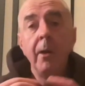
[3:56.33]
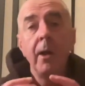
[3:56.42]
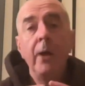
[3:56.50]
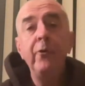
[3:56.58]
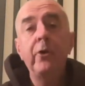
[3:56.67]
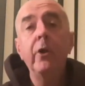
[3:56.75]

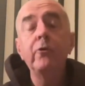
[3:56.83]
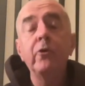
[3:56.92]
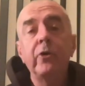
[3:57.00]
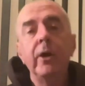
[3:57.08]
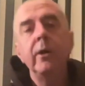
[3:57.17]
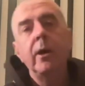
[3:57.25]
instead of just
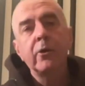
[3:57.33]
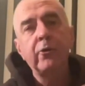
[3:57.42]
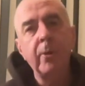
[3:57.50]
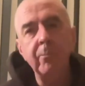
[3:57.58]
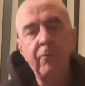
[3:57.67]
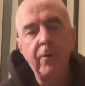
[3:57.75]
saying, I
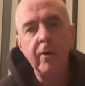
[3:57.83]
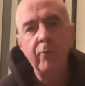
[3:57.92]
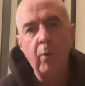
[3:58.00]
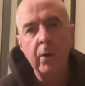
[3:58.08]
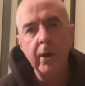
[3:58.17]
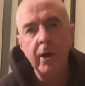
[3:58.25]
accept my fear for
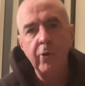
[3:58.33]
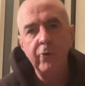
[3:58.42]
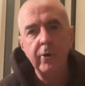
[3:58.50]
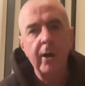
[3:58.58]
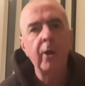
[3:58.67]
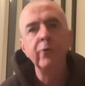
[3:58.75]
what it
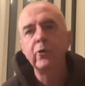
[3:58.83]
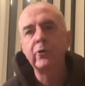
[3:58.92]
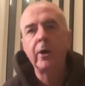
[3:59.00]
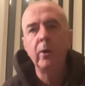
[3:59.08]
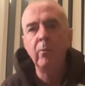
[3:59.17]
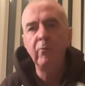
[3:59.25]
is, and I'll just
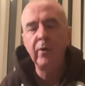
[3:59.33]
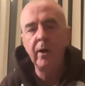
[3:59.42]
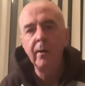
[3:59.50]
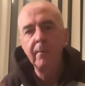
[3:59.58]
get on with it,